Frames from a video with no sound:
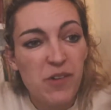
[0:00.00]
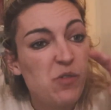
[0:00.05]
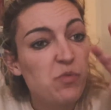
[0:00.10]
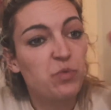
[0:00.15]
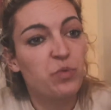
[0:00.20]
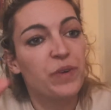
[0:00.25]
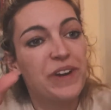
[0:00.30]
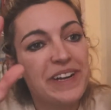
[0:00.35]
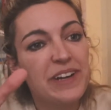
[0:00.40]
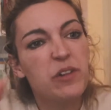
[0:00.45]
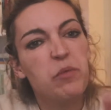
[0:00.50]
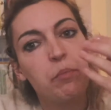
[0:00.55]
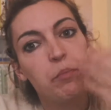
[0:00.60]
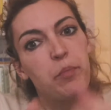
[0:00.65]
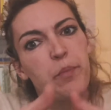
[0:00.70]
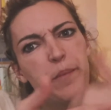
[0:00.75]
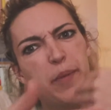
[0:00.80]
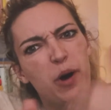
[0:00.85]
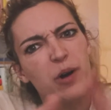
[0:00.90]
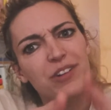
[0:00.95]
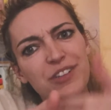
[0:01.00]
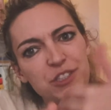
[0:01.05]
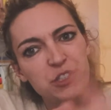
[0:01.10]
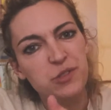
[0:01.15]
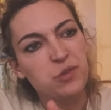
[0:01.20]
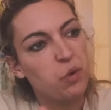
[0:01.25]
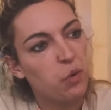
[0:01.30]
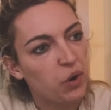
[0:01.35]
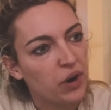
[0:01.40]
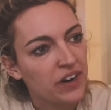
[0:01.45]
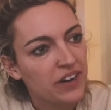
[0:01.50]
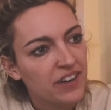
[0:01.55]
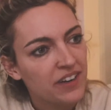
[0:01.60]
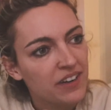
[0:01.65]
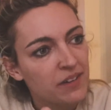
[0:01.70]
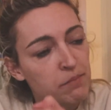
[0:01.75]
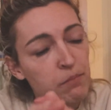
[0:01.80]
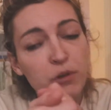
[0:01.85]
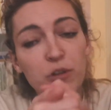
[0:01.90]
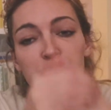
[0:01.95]
a real bookstore.
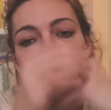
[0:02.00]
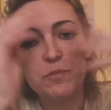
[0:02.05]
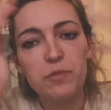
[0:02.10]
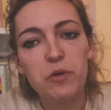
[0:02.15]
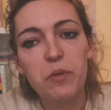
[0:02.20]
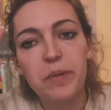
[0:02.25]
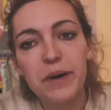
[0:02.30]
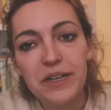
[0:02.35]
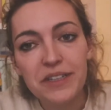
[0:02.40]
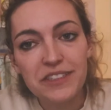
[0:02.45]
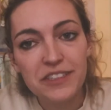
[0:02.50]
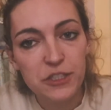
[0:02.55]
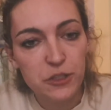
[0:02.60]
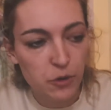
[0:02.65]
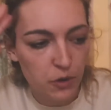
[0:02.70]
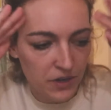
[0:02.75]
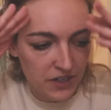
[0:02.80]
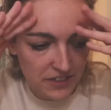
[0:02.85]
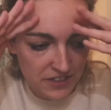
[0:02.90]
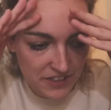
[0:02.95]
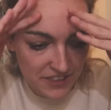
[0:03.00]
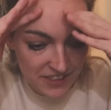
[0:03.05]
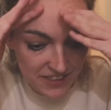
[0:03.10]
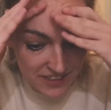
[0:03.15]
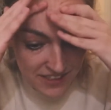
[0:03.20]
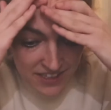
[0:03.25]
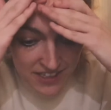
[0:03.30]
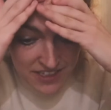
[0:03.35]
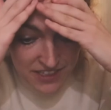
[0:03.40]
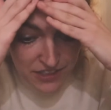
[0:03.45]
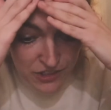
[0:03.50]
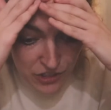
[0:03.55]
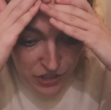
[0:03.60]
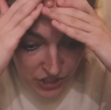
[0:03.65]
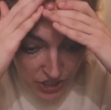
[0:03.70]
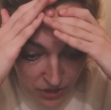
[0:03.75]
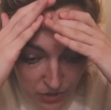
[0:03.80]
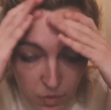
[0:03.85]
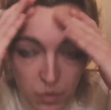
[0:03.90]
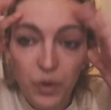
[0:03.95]
Multiple bookstores.
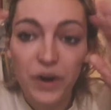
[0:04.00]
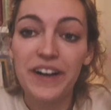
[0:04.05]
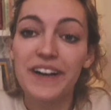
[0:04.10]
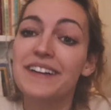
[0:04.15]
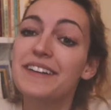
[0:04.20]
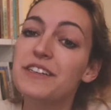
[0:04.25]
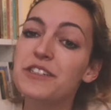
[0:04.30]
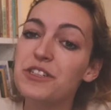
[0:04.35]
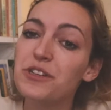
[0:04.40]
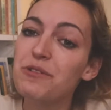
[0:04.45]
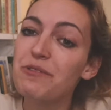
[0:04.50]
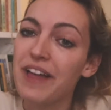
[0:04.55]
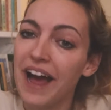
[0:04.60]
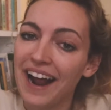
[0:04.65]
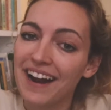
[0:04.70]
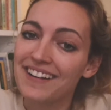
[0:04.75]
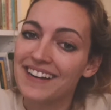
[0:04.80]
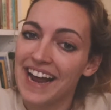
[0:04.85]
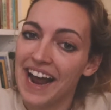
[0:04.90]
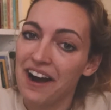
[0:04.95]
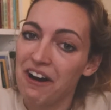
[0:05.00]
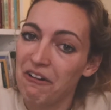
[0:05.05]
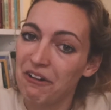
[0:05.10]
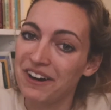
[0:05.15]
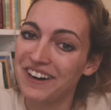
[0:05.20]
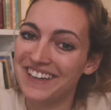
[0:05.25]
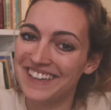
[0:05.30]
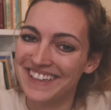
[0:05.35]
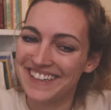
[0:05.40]
So we're gonna do that now.